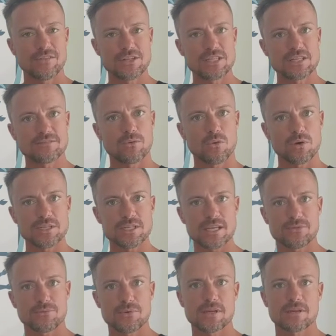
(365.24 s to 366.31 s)
of the T4
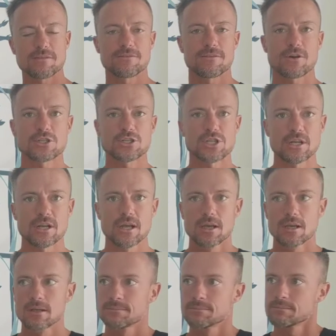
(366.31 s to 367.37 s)
to T3 conversion,
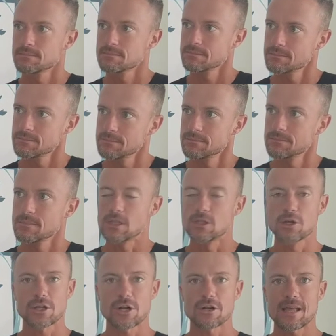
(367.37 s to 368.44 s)

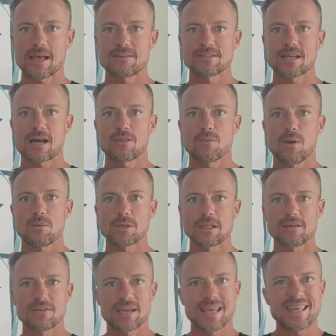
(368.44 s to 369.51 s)
look at our lifestyle, the way we're
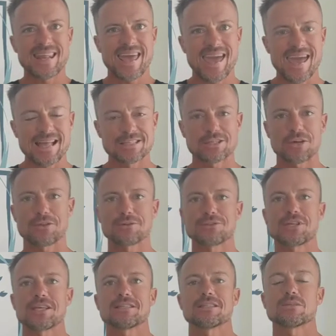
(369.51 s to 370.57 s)
living, enhance all
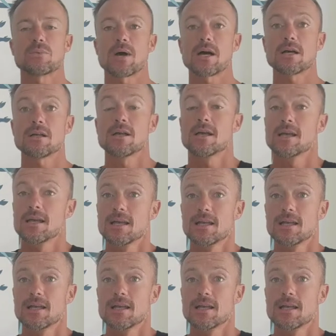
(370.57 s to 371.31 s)
those things as well,